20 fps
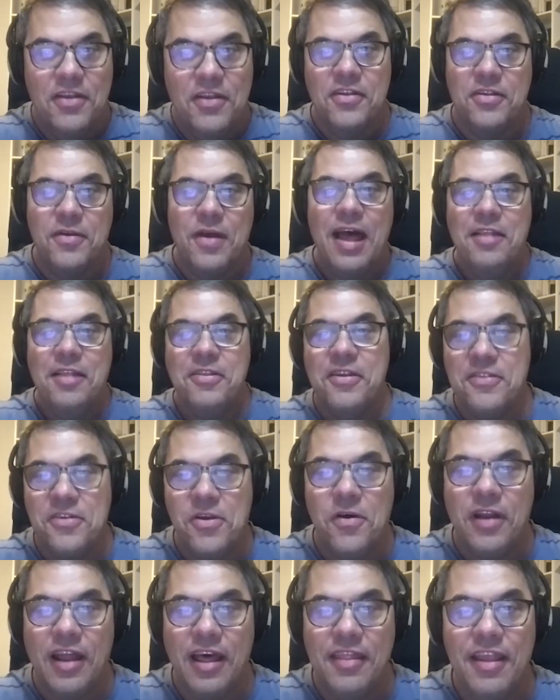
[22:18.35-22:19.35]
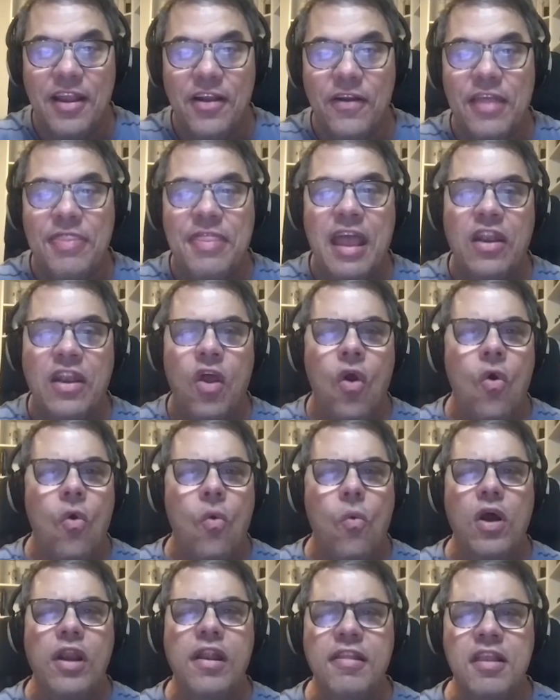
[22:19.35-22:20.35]
So how those going on there? And then
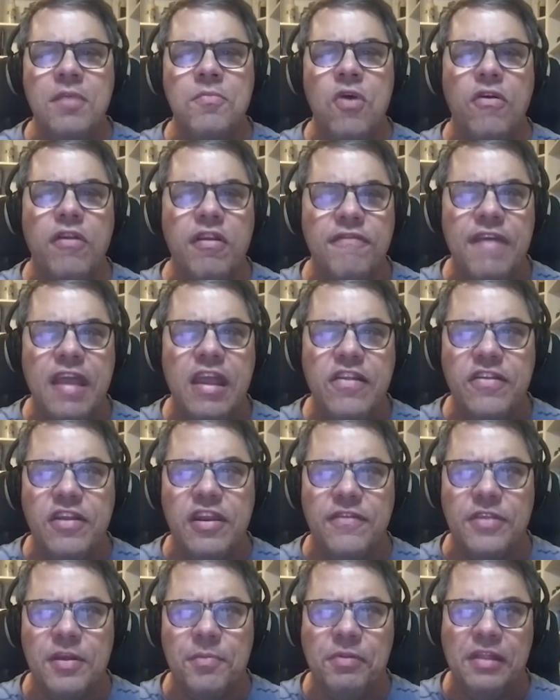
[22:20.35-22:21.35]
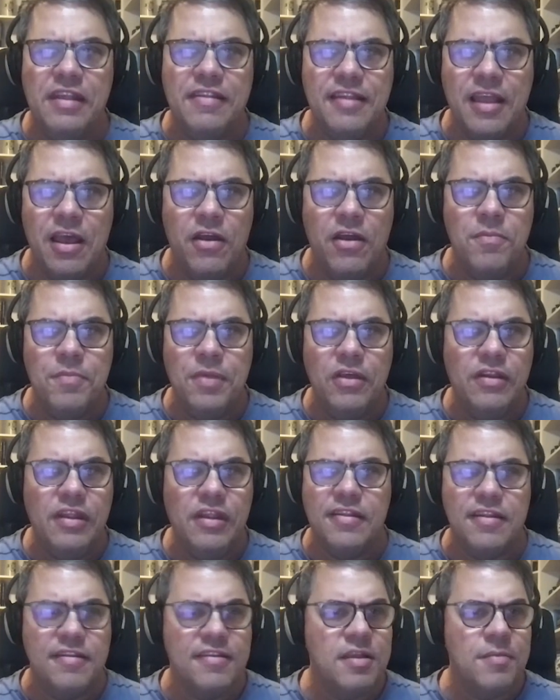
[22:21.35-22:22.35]
what is the motivation of the police accountability
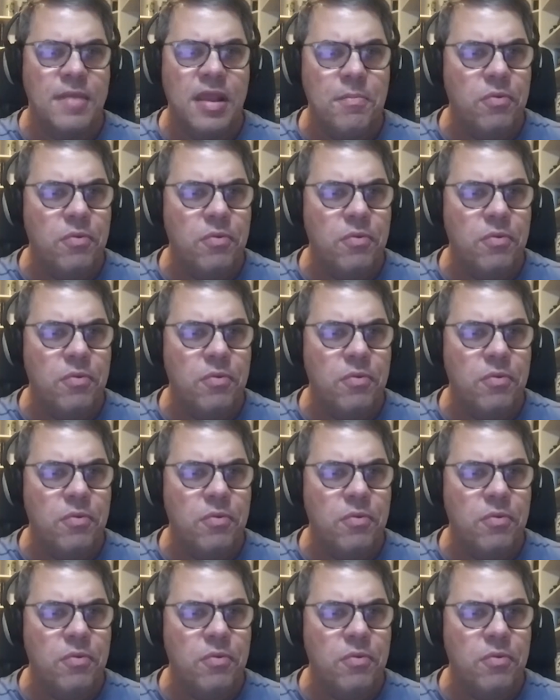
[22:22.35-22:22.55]
system,